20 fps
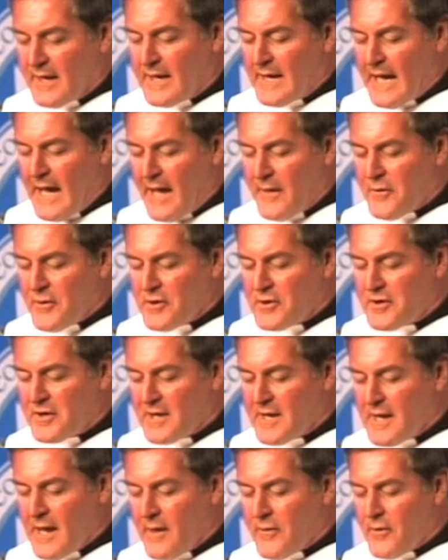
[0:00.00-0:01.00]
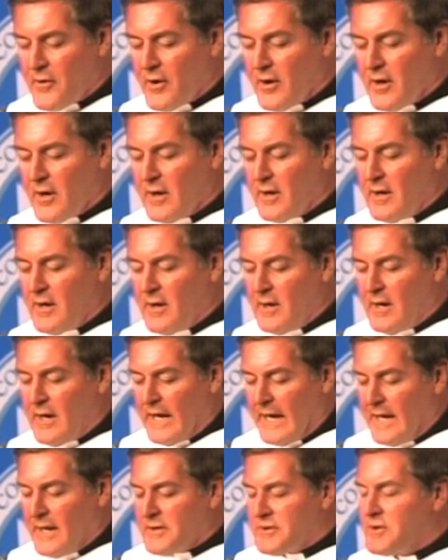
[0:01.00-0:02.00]
gather together
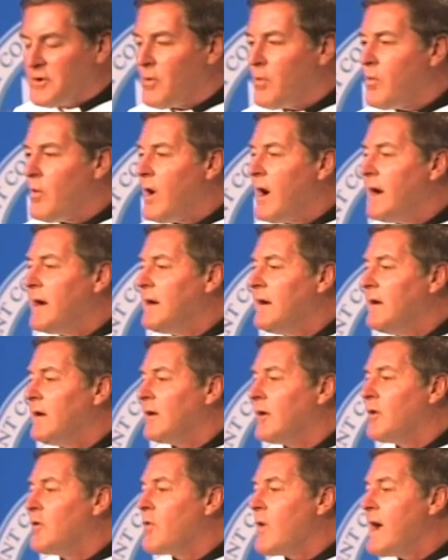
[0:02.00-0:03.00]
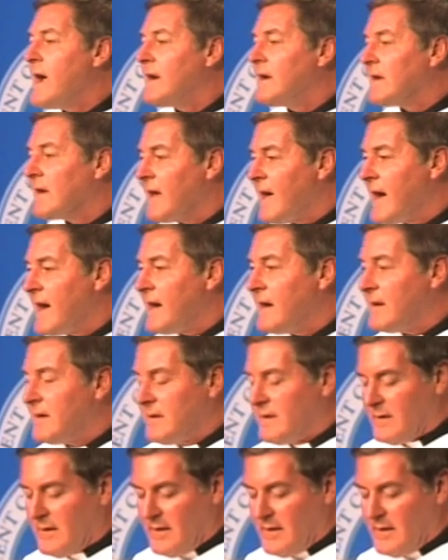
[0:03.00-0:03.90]
into one great light,